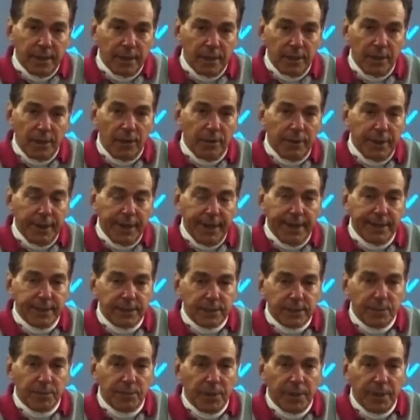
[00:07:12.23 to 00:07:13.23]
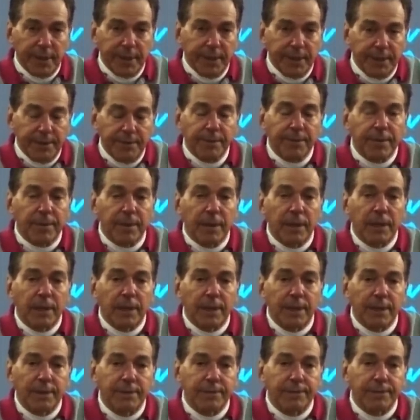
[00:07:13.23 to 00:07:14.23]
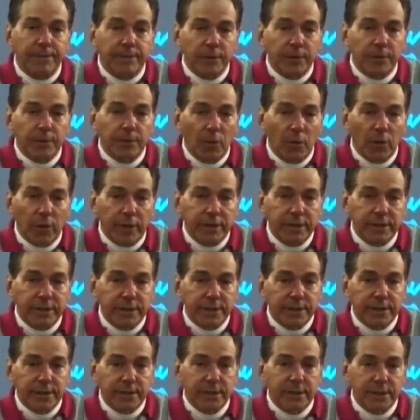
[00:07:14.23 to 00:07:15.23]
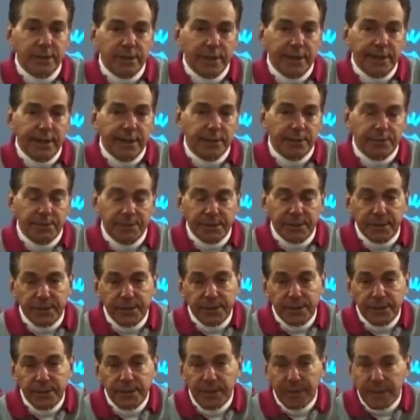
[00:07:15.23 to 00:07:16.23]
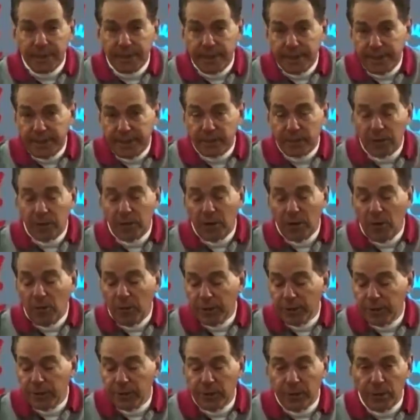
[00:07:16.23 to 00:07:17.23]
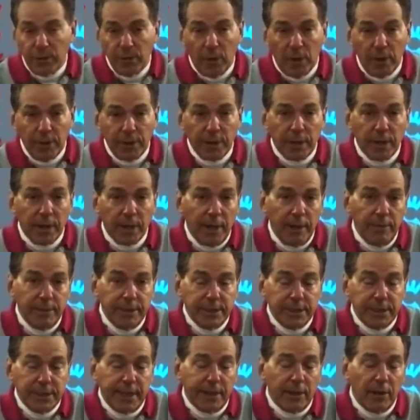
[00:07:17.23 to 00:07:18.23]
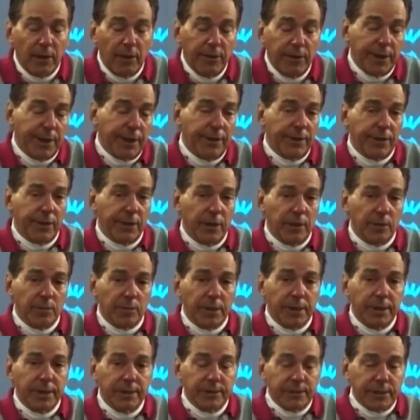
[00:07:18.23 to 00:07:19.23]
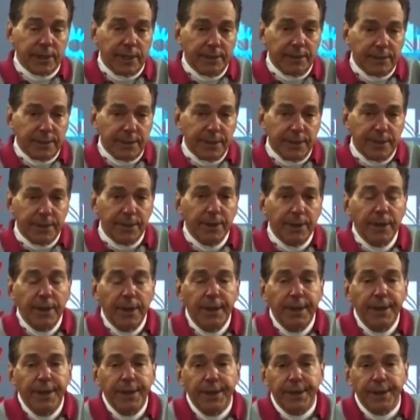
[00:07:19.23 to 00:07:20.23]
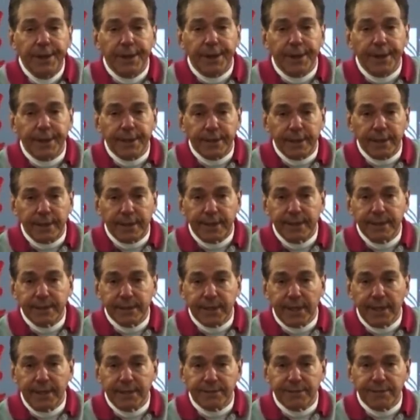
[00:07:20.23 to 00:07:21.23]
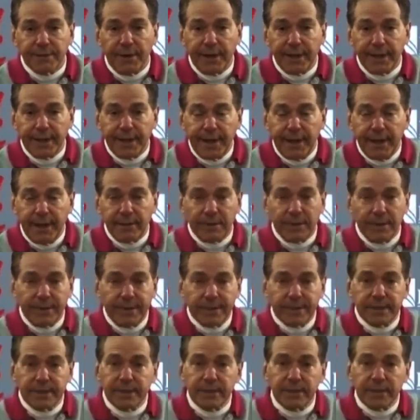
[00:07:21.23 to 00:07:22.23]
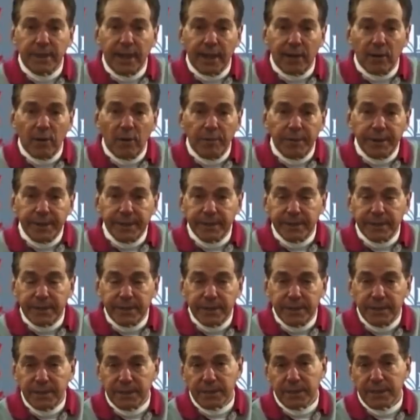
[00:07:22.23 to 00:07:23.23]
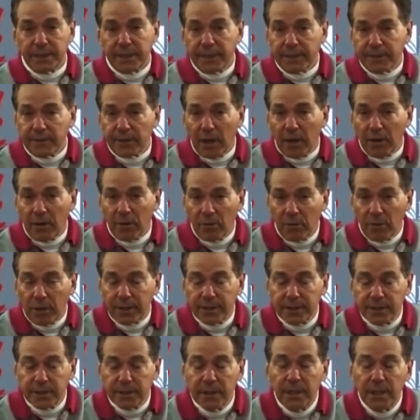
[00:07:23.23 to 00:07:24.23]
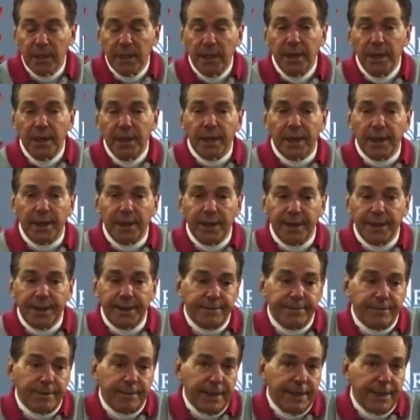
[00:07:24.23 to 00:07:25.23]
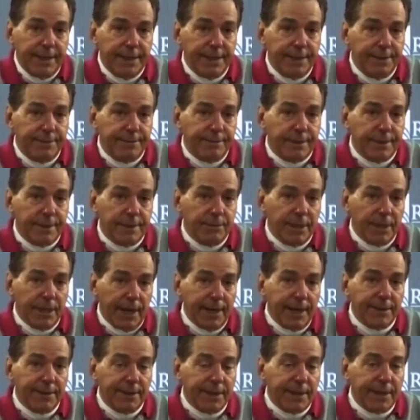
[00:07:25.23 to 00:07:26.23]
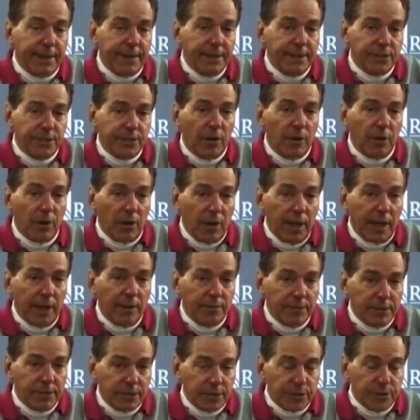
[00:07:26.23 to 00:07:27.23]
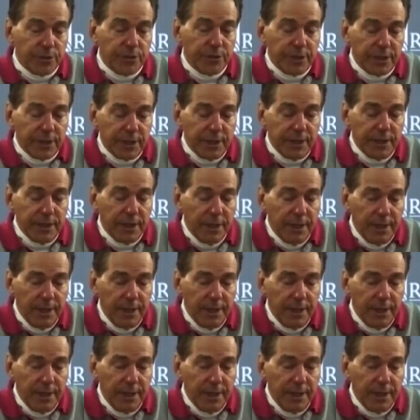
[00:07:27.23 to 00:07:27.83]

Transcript: You know, he has to play um, with more consistency at his position. He needs to know what to do all the time. He's like all the other young players out there. Uh, I think these guys find out that this is not going to be as easy as they thought it was. Uh, and but I think he's shown a lot of maturity.